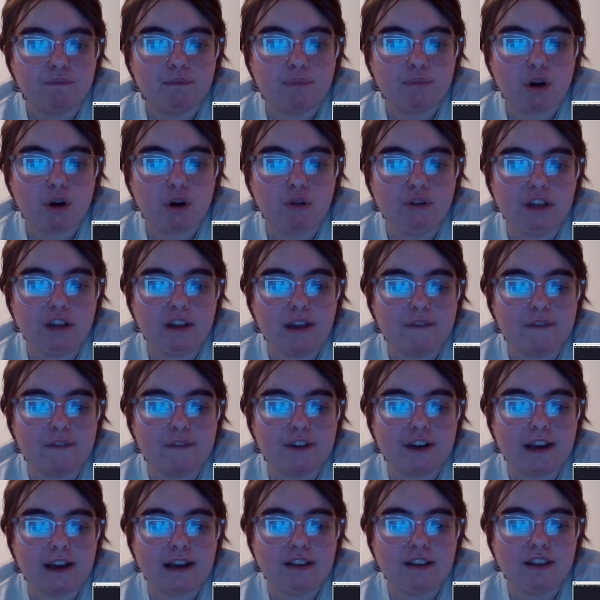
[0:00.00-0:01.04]

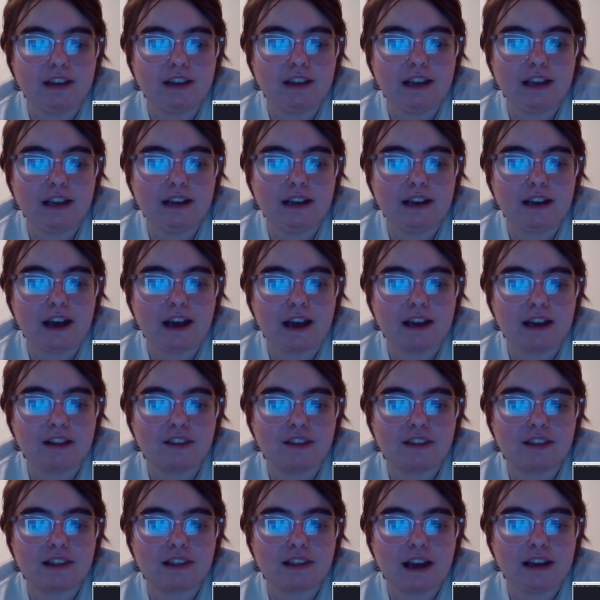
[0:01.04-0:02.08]
Ponylover1989
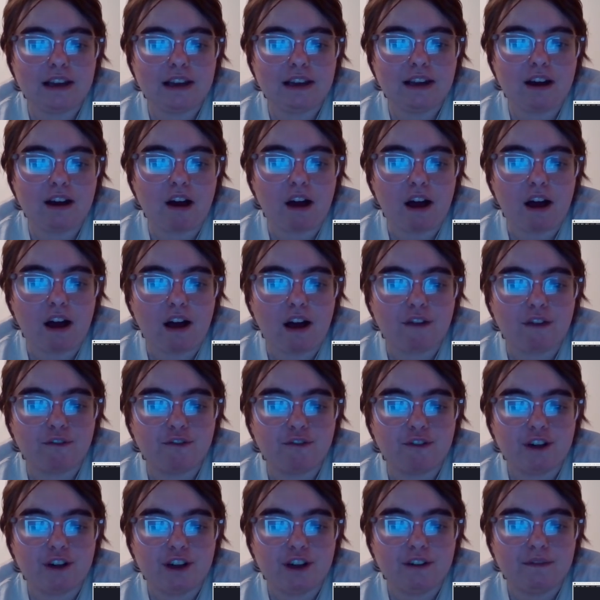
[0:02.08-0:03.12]
signing off.